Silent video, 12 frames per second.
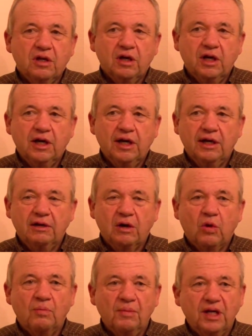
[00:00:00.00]

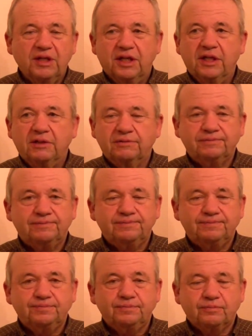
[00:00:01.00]
or Monday,
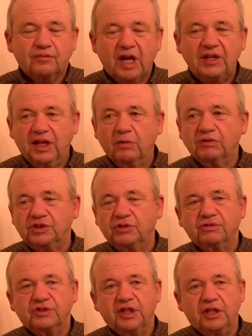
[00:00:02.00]
I think it was
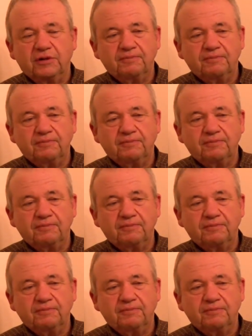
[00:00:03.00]
Tuesday,